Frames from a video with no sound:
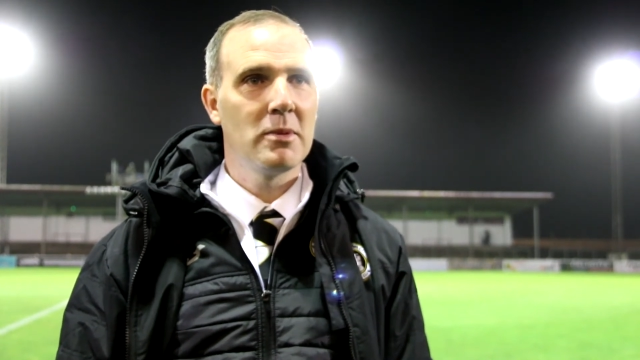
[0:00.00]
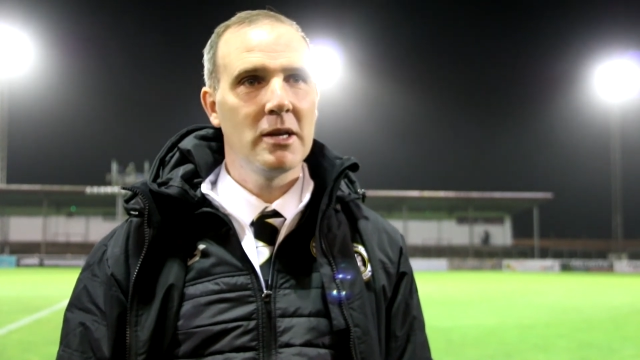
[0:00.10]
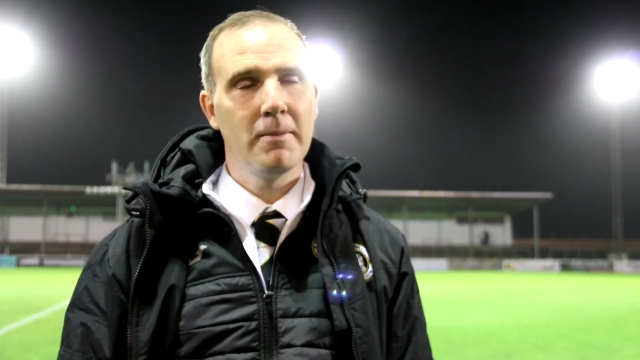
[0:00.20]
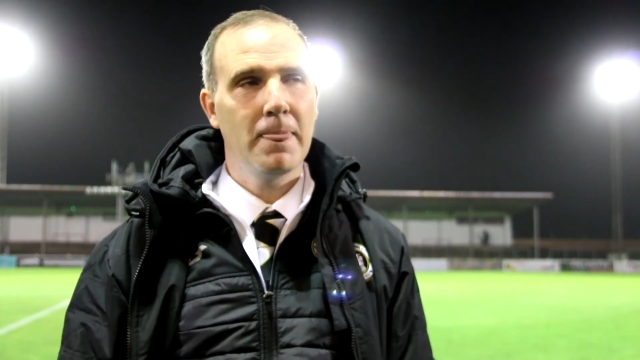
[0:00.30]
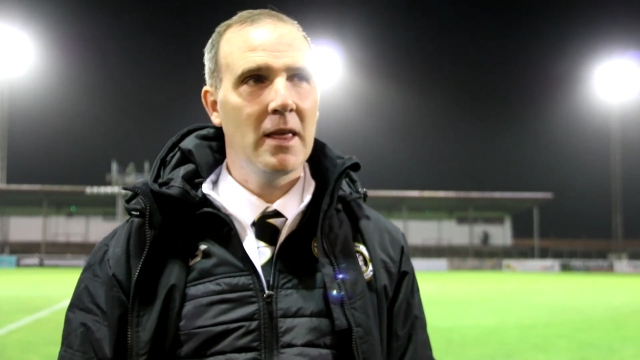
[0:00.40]

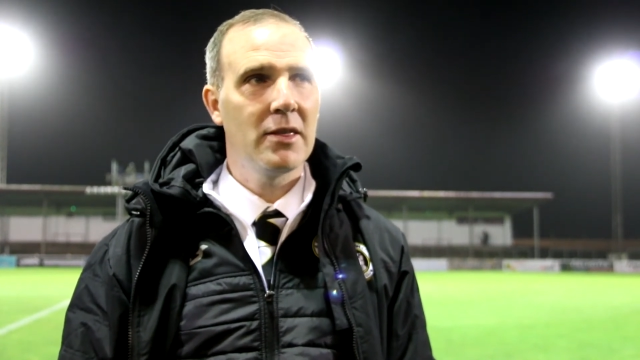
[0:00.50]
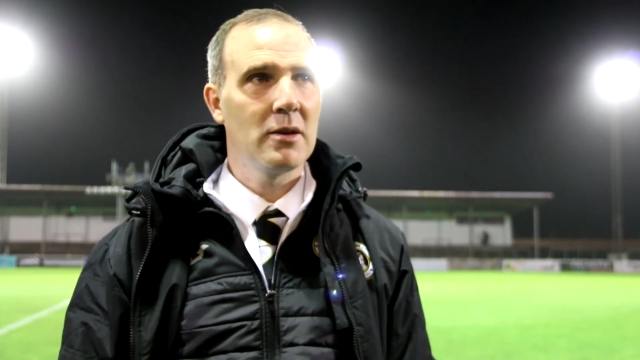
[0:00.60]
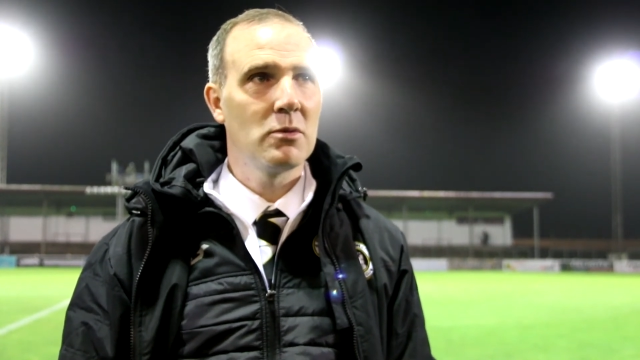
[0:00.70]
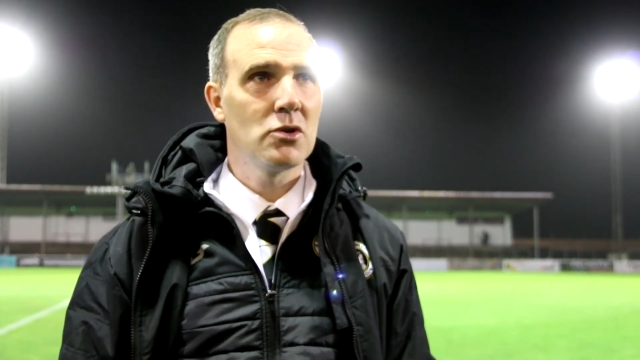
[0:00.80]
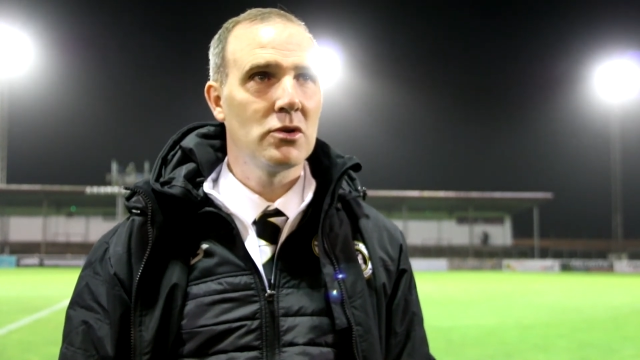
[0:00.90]
But I
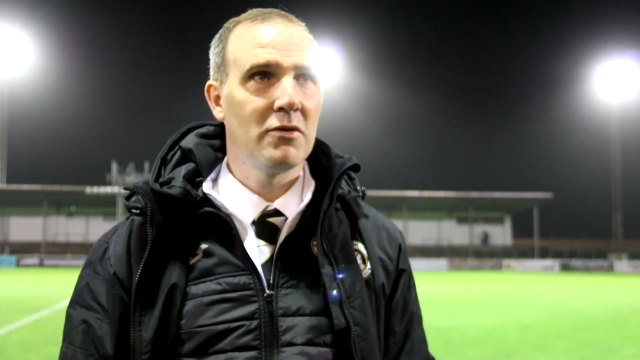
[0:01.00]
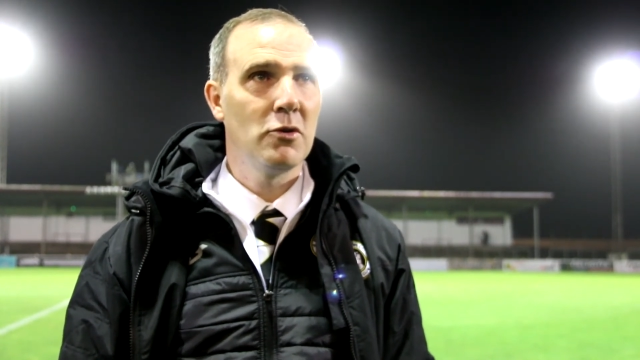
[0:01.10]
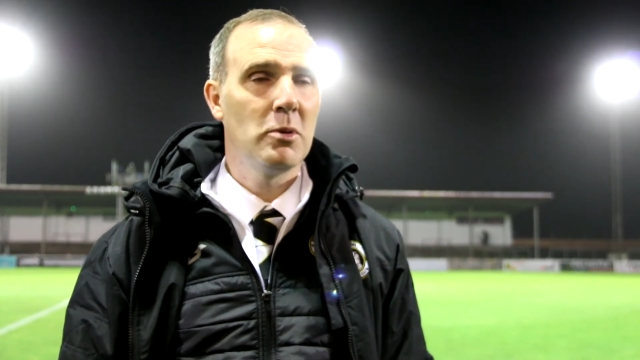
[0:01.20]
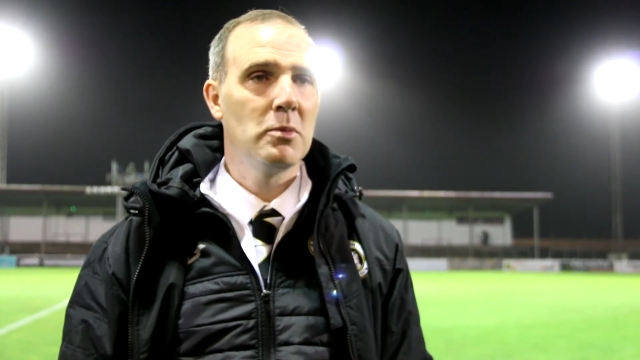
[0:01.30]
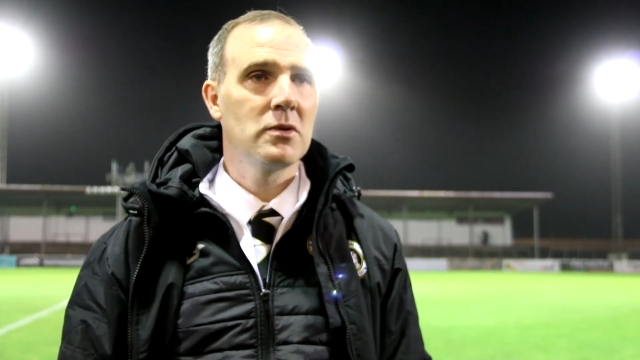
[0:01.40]
think we showed a
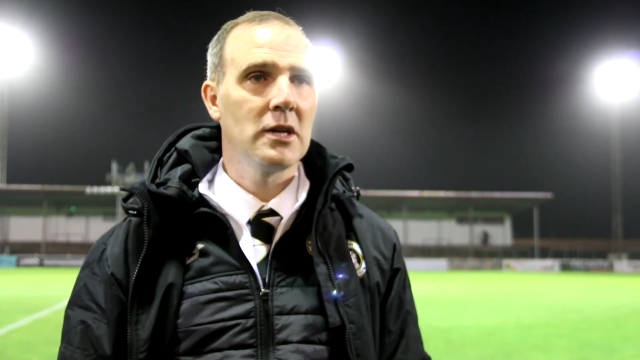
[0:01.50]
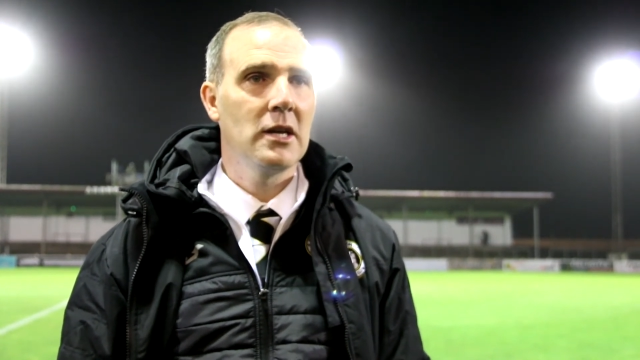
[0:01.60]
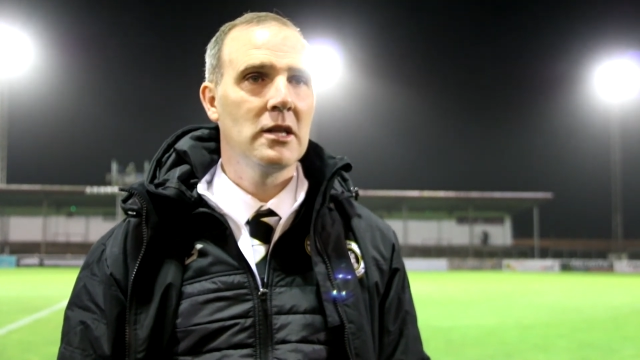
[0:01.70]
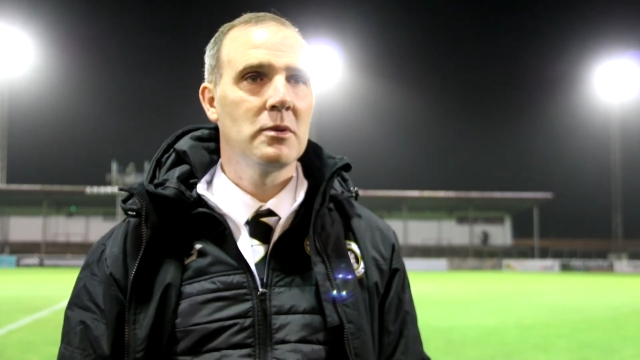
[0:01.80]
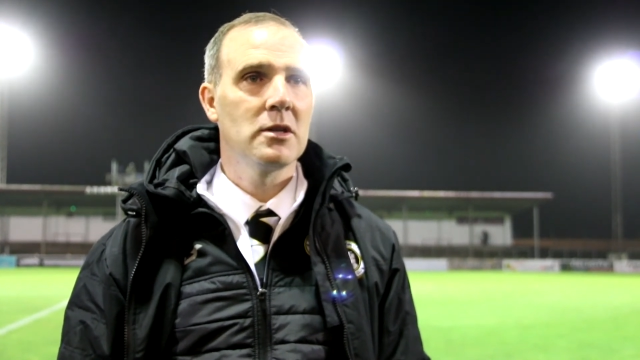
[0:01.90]
few people
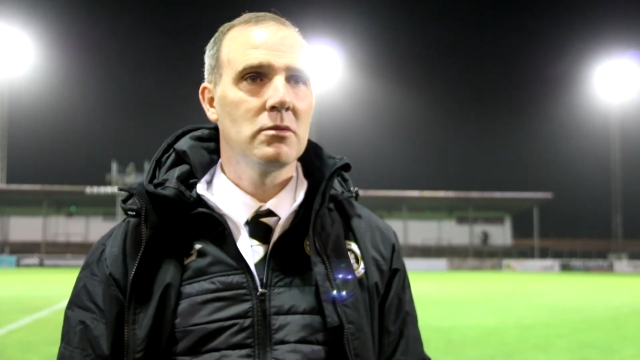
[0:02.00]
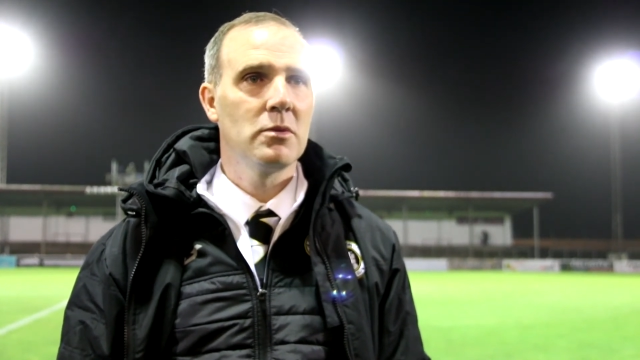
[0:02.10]
tonight that we,